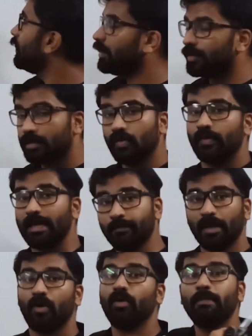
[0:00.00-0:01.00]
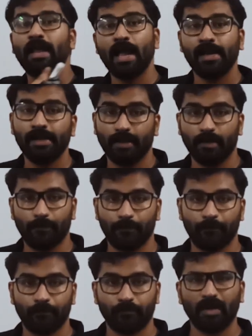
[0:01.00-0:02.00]
so he may not be ideal,
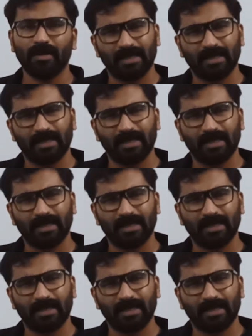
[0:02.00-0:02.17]
right?